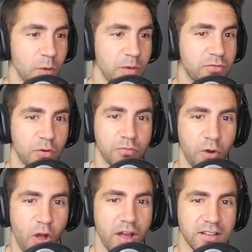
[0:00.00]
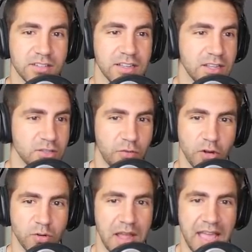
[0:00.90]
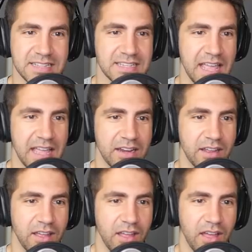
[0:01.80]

We've thrown frogs. There's a frog doing a handstand.